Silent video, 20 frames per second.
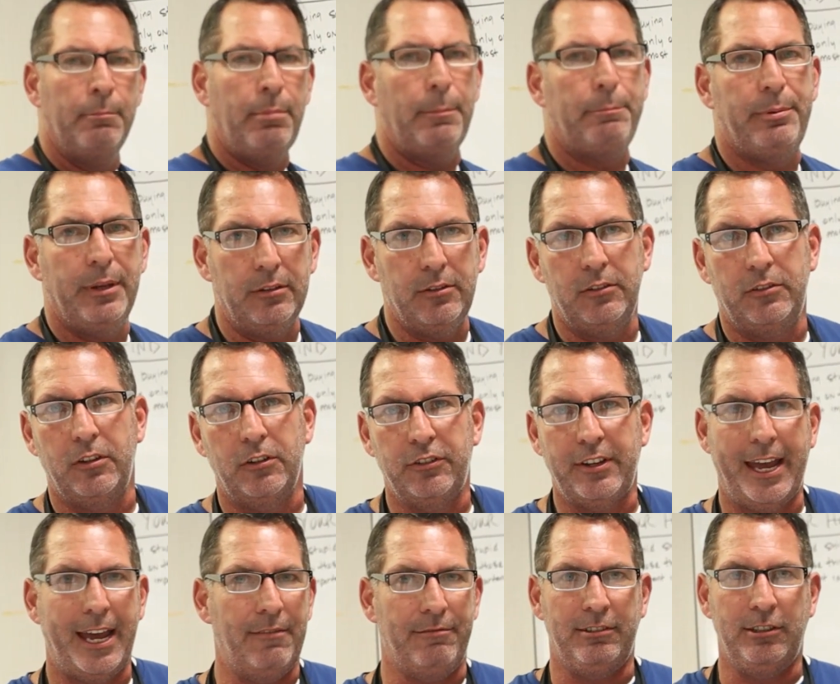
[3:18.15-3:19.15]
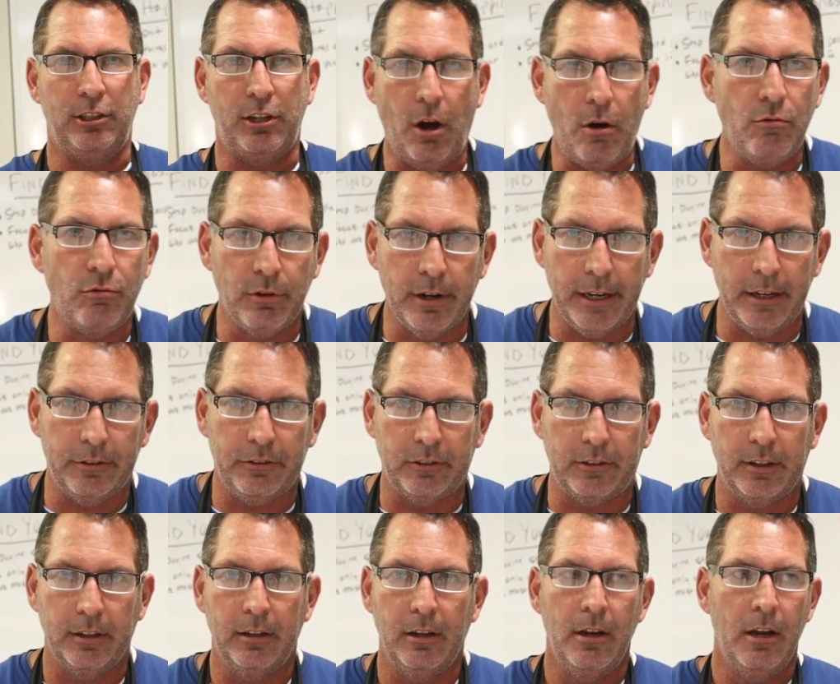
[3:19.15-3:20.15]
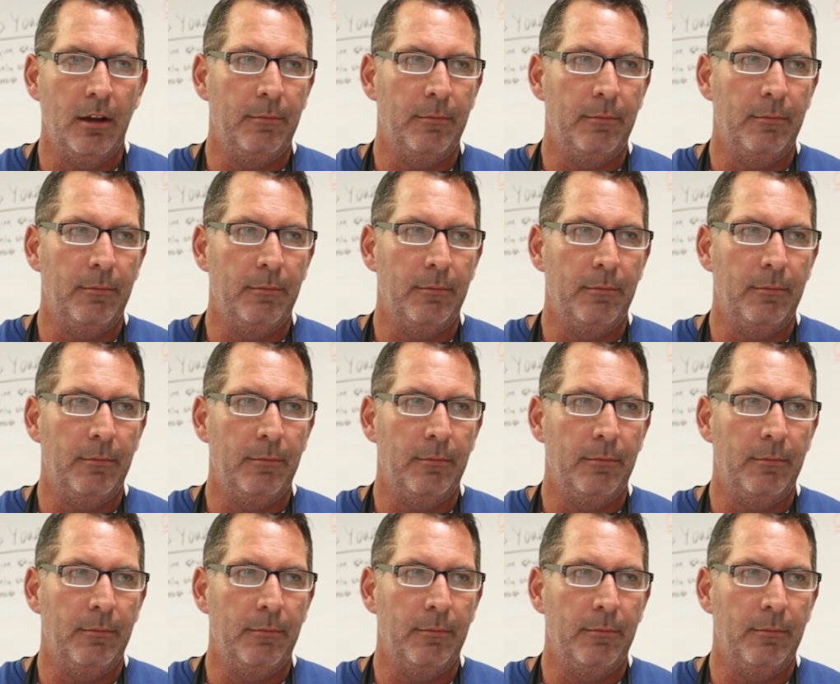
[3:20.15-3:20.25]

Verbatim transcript: But businesses that have low risk